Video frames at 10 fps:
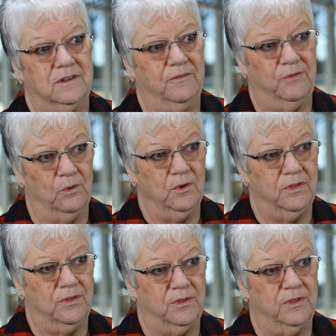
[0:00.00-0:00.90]
the
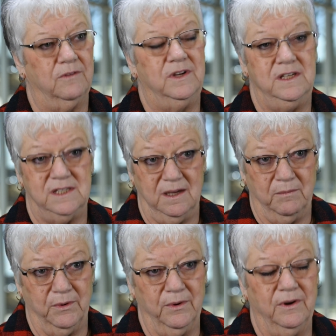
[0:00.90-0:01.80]
4th of
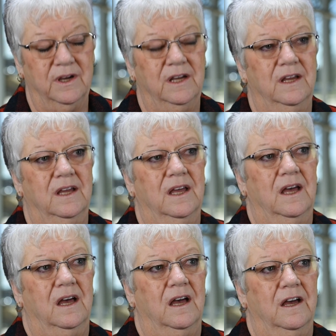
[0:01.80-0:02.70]
December.
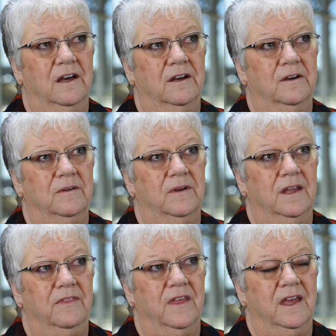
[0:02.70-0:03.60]

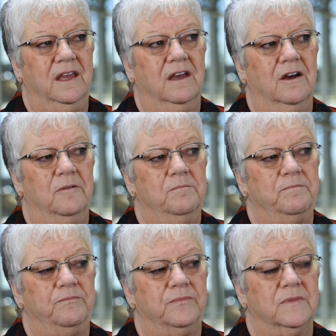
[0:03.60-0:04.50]
And they
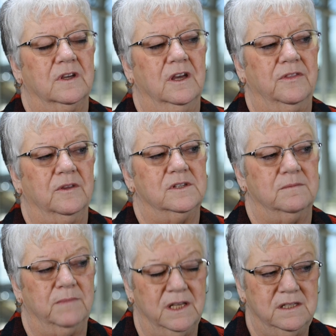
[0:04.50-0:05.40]
cut the
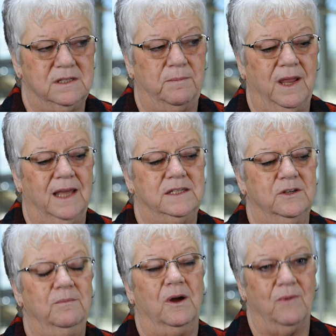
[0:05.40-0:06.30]
blood supply
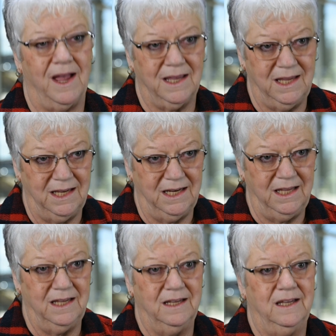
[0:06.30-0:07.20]
to my right
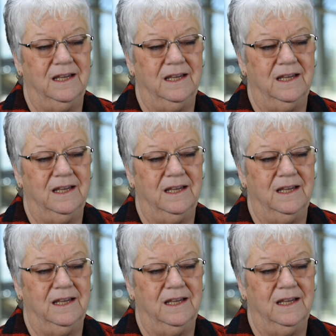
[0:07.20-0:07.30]
kidney